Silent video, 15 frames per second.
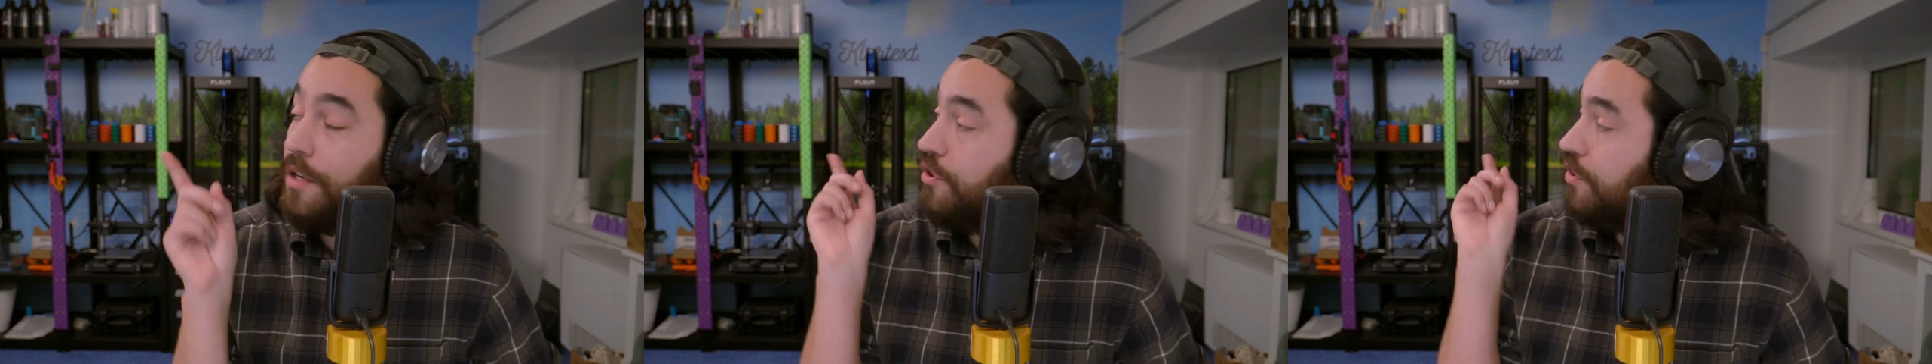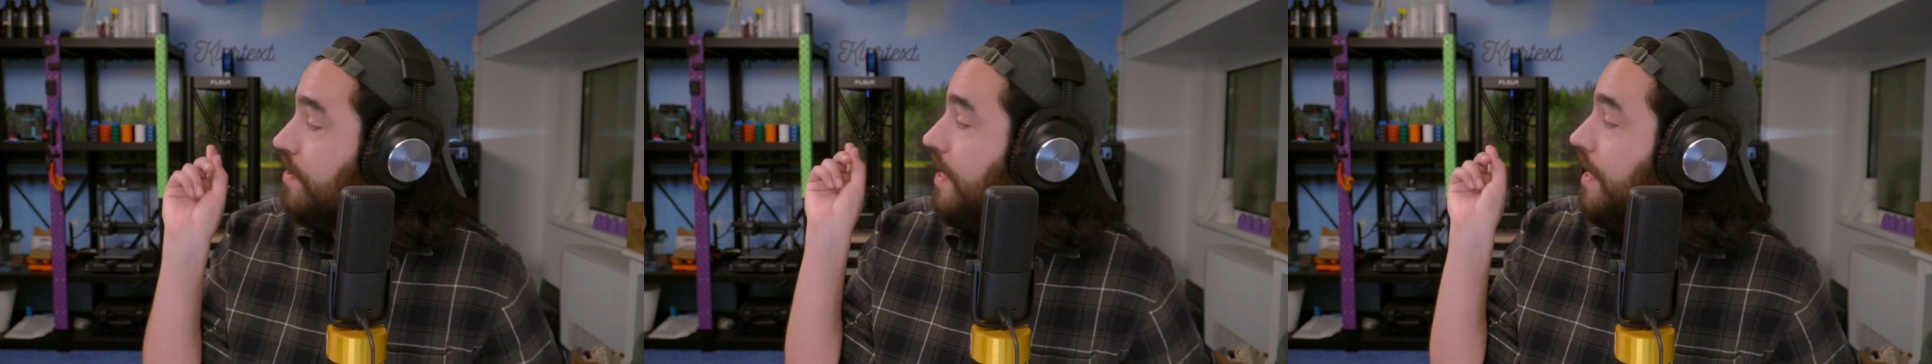
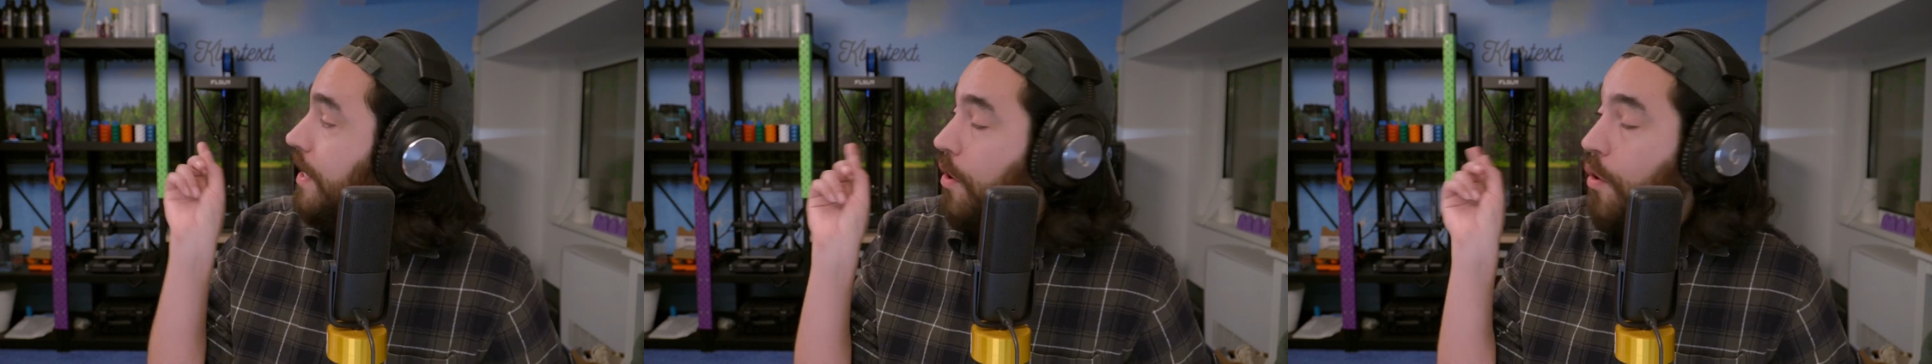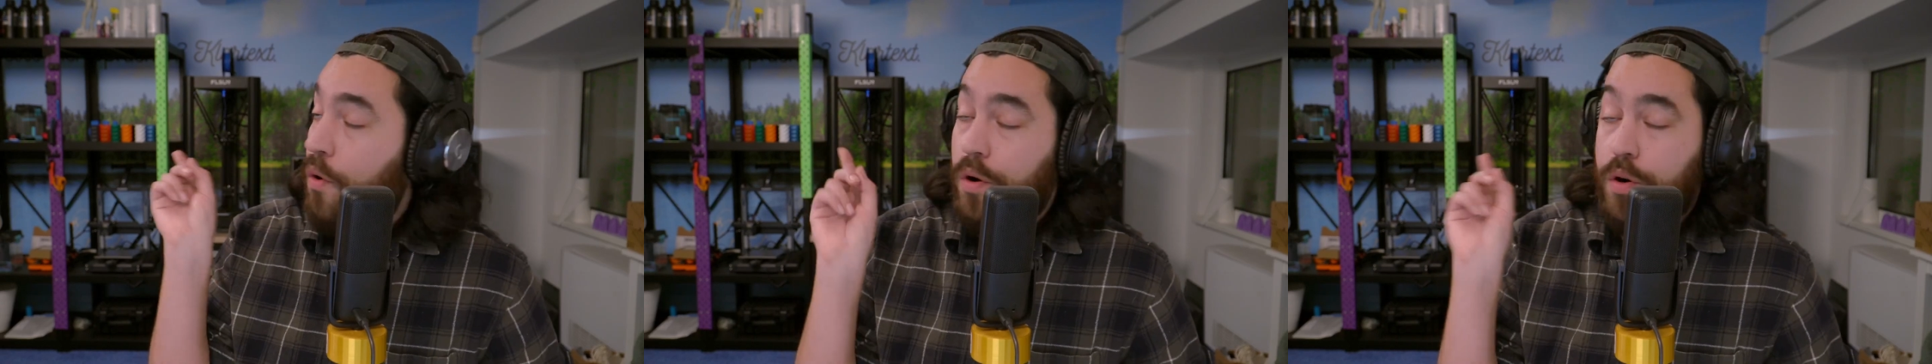just in the
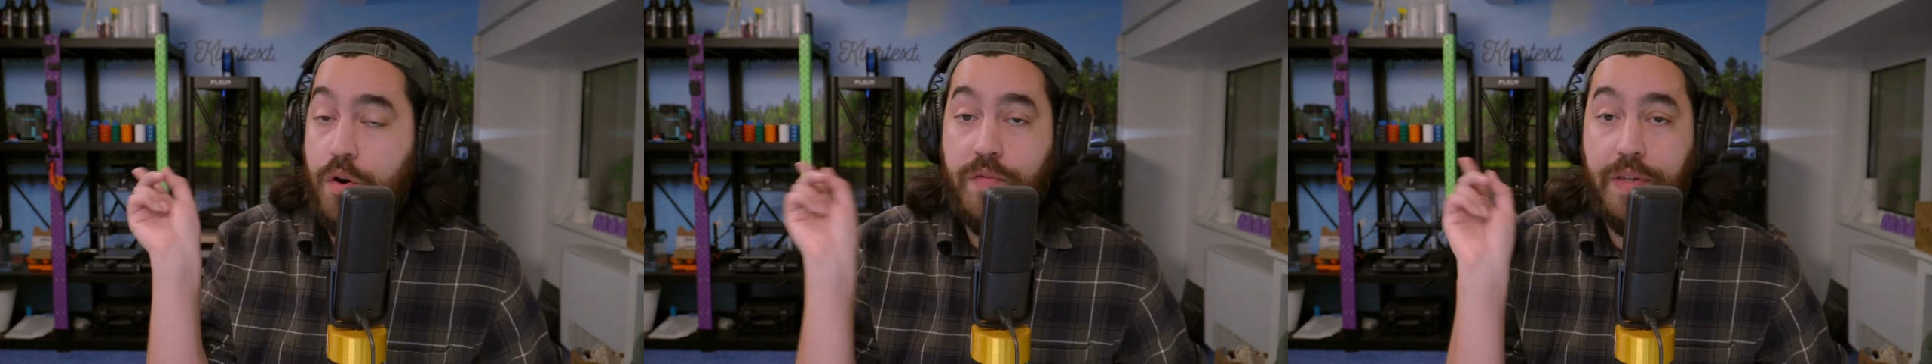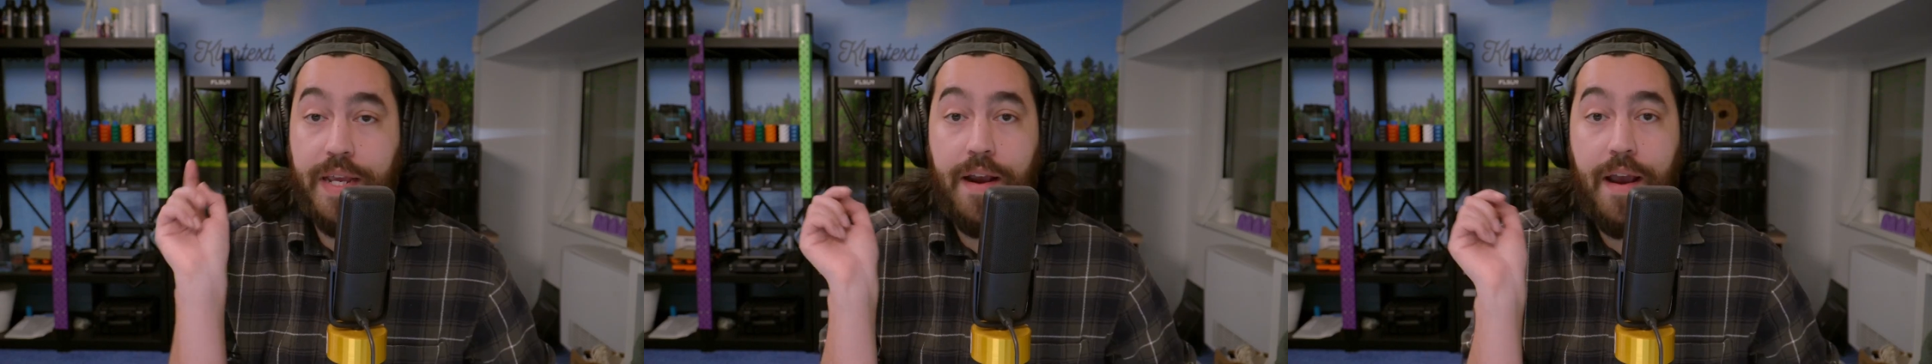corner
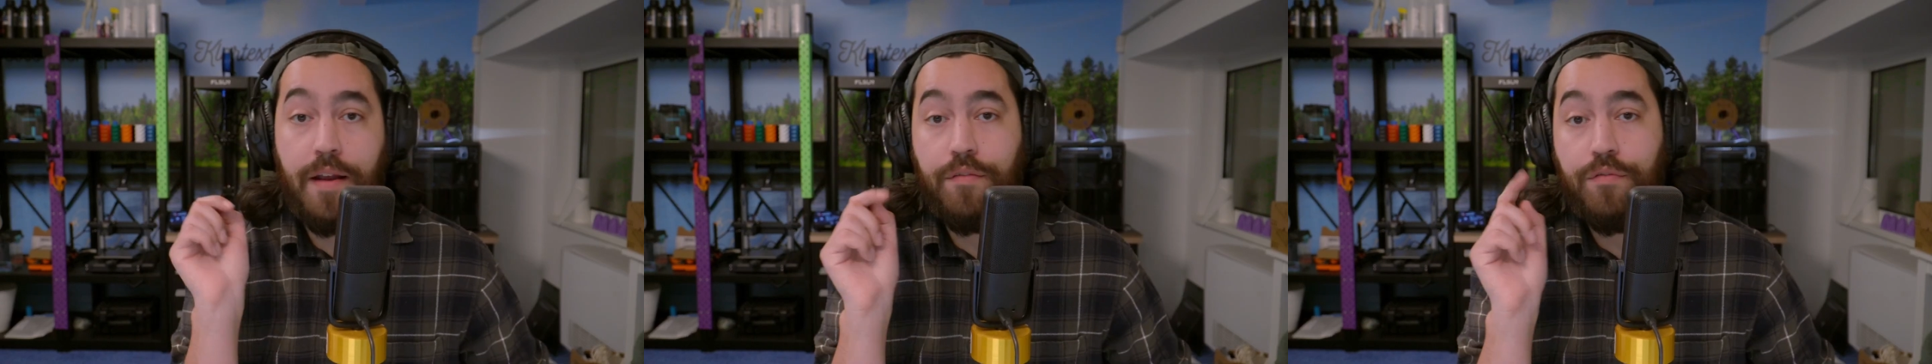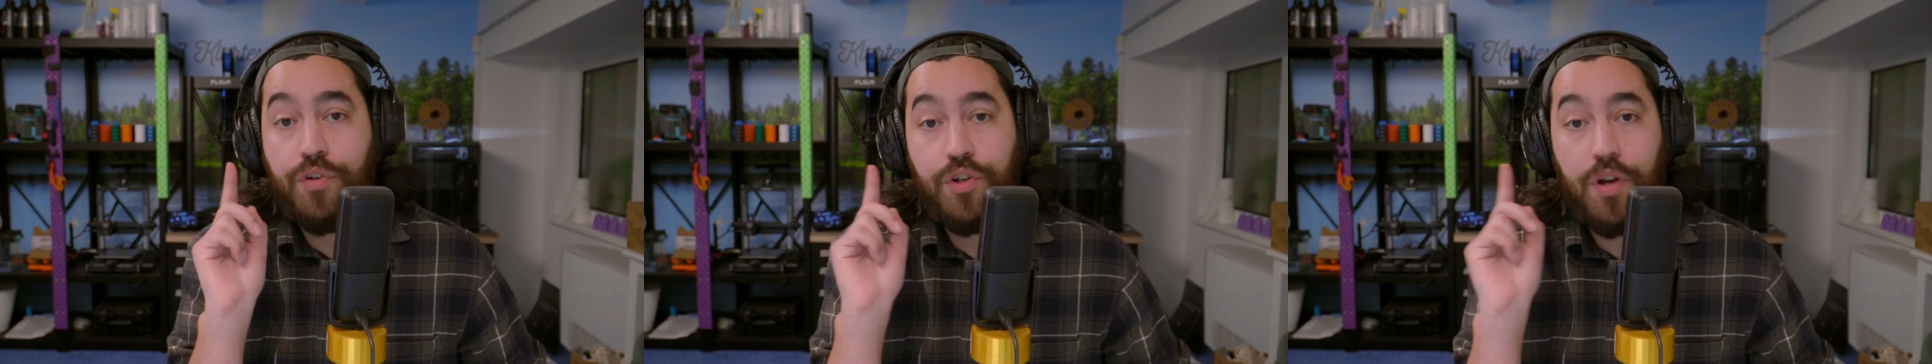over there out
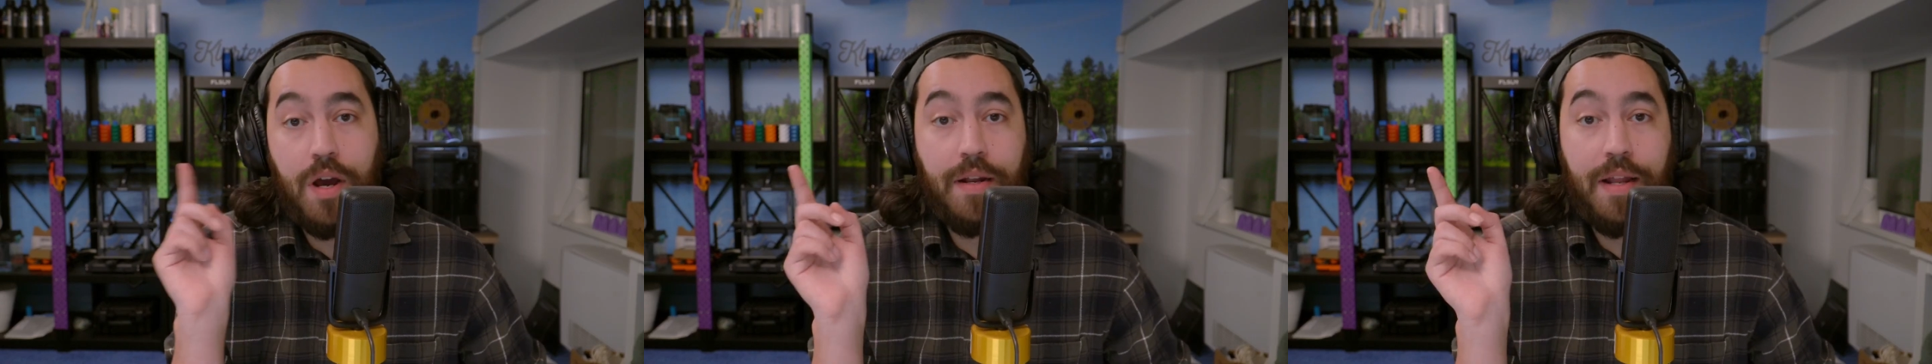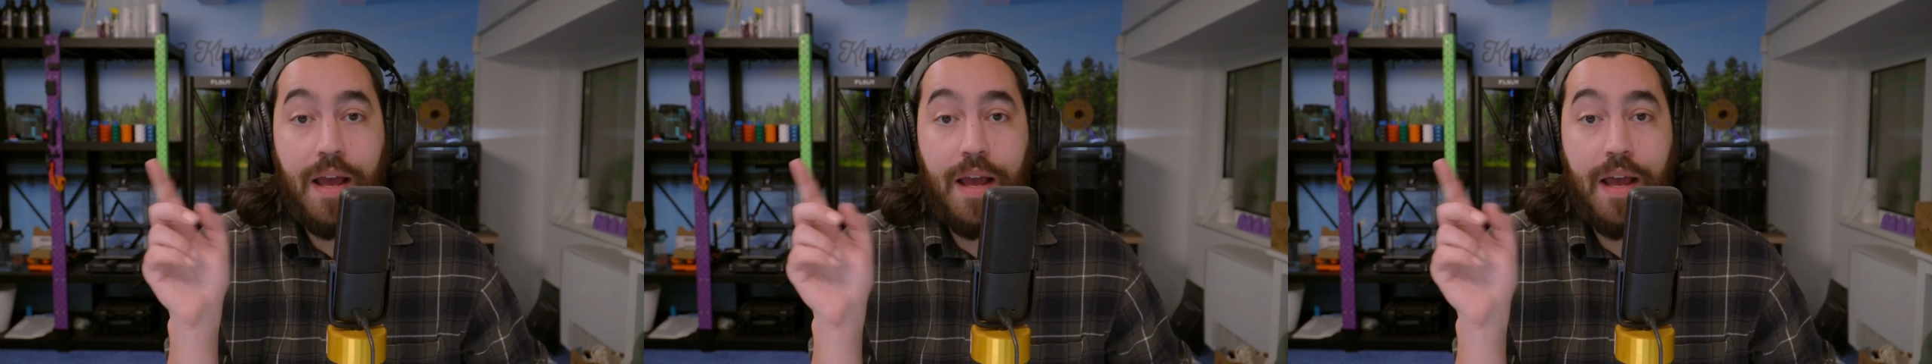of shot.